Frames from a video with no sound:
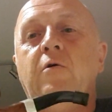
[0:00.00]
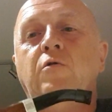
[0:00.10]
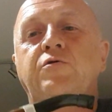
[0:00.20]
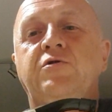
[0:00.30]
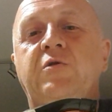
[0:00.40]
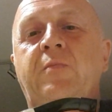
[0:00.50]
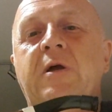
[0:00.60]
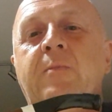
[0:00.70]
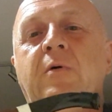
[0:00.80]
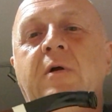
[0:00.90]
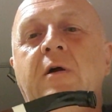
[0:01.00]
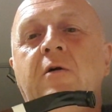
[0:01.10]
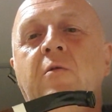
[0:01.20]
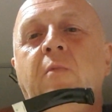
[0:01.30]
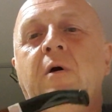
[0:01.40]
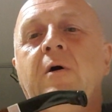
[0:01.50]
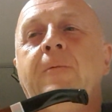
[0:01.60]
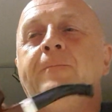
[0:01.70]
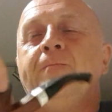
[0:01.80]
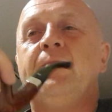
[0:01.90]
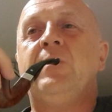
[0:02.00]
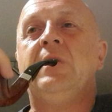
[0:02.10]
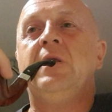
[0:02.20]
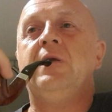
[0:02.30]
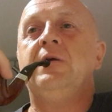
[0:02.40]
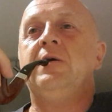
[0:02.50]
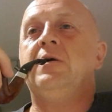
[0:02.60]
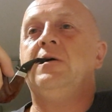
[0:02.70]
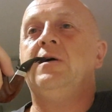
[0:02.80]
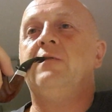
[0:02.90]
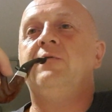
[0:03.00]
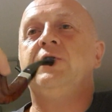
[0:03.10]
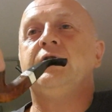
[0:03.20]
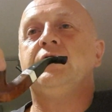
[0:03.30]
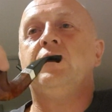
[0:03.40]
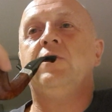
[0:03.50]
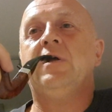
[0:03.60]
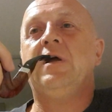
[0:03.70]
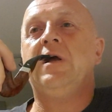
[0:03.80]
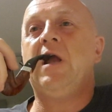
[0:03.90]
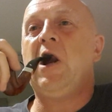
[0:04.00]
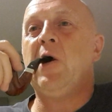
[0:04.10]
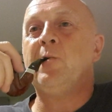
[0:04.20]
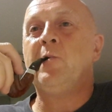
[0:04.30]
hundreds of people killed by a vicious hurricane.